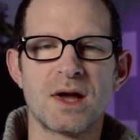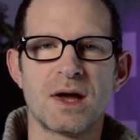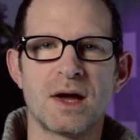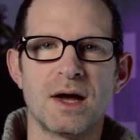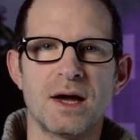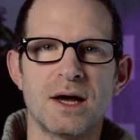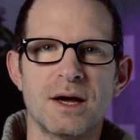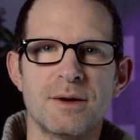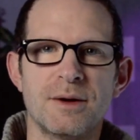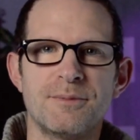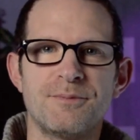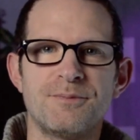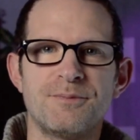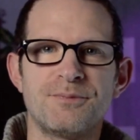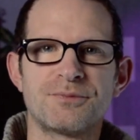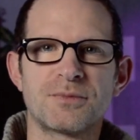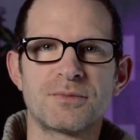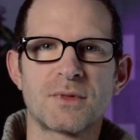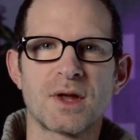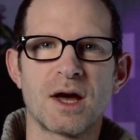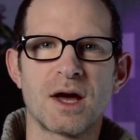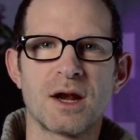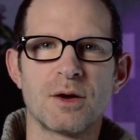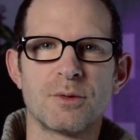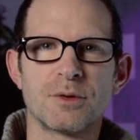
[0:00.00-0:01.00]
and
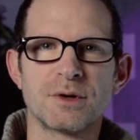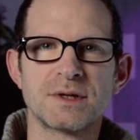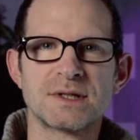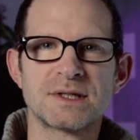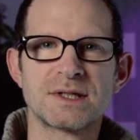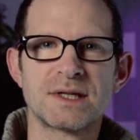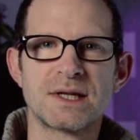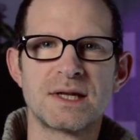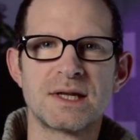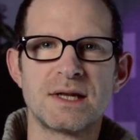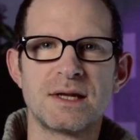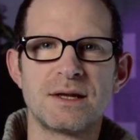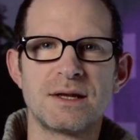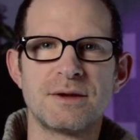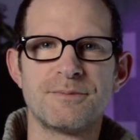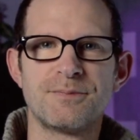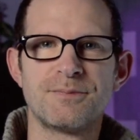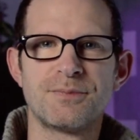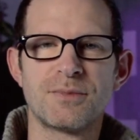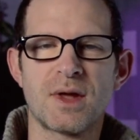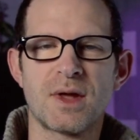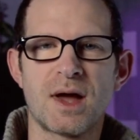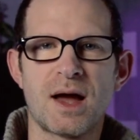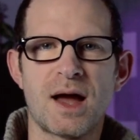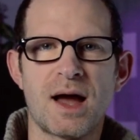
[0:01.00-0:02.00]
I want to see
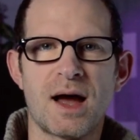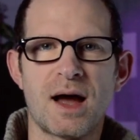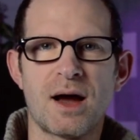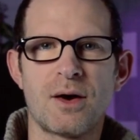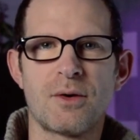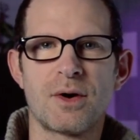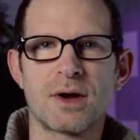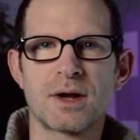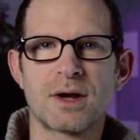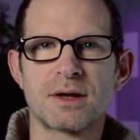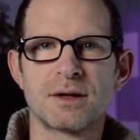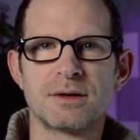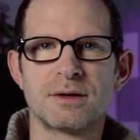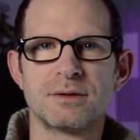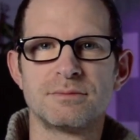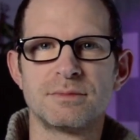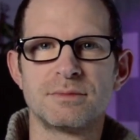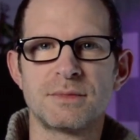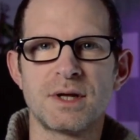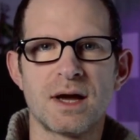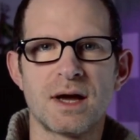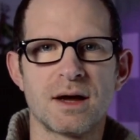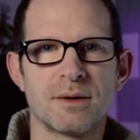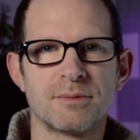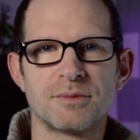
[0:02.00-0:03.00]
how I can
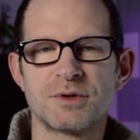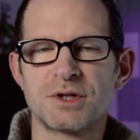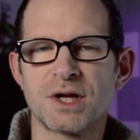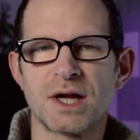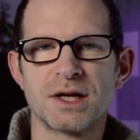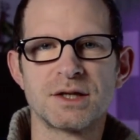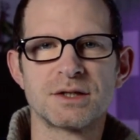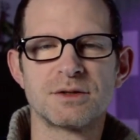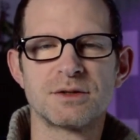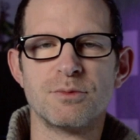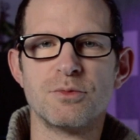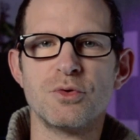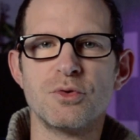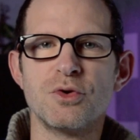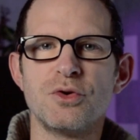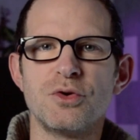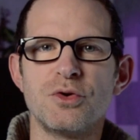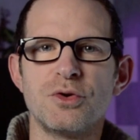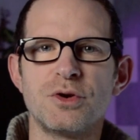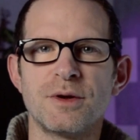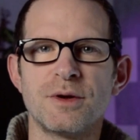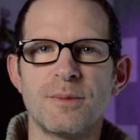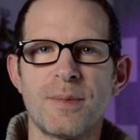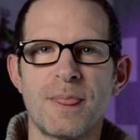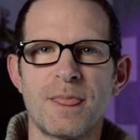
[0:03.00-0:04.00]
change the
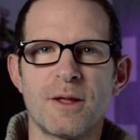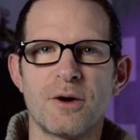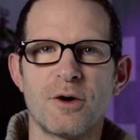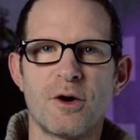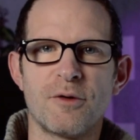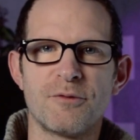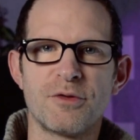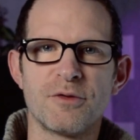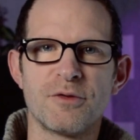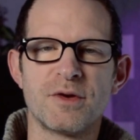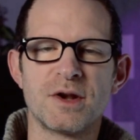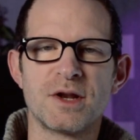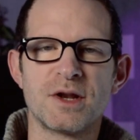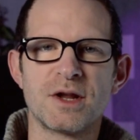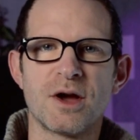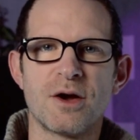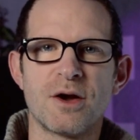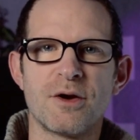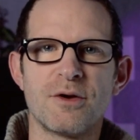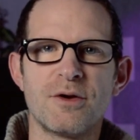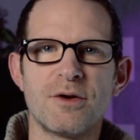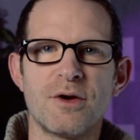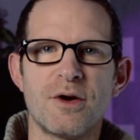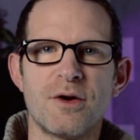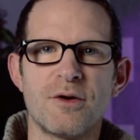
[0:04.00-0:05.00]
mood of the
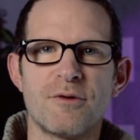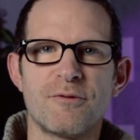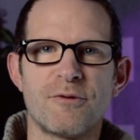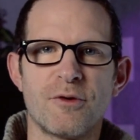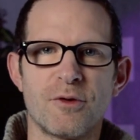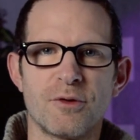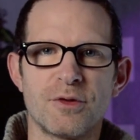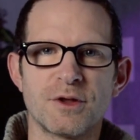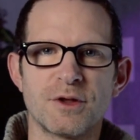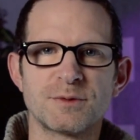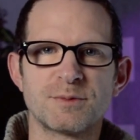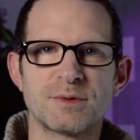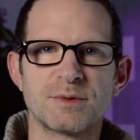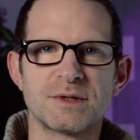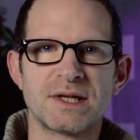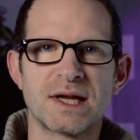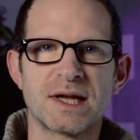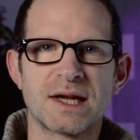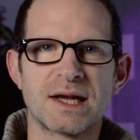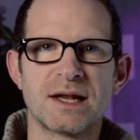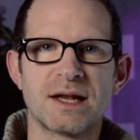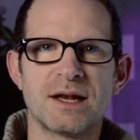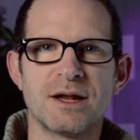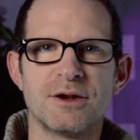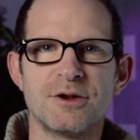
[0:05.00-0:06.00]
video for this
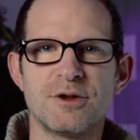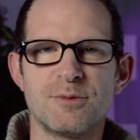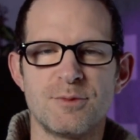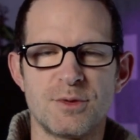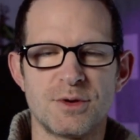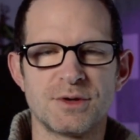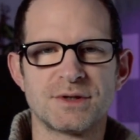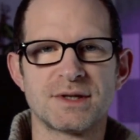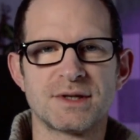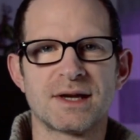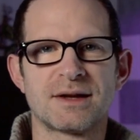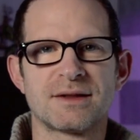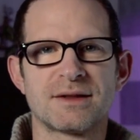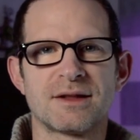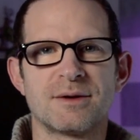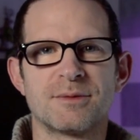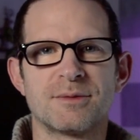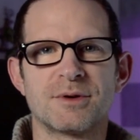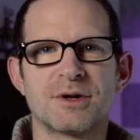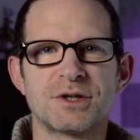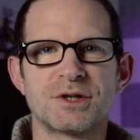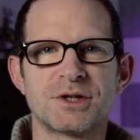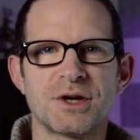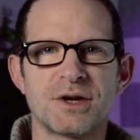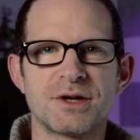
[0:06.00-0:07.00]
particular new music that I'm going
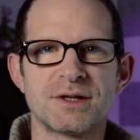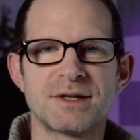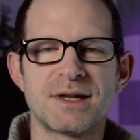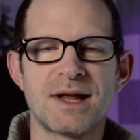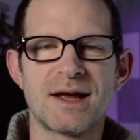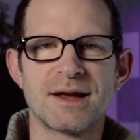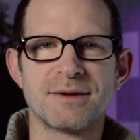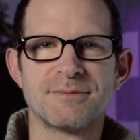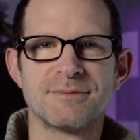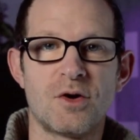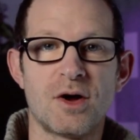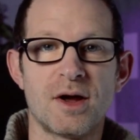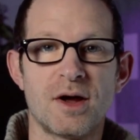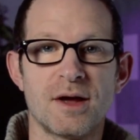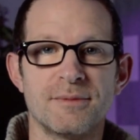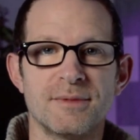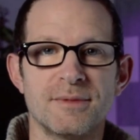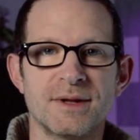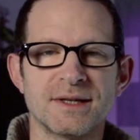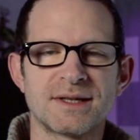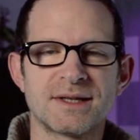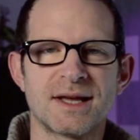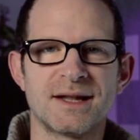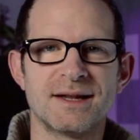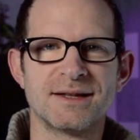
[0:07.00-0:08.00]
to show you today. Right,
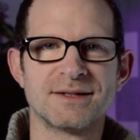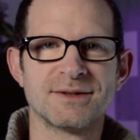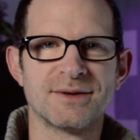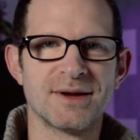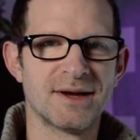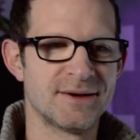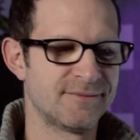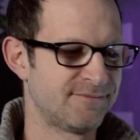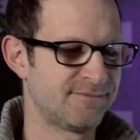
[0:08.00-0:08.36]
let's get into it.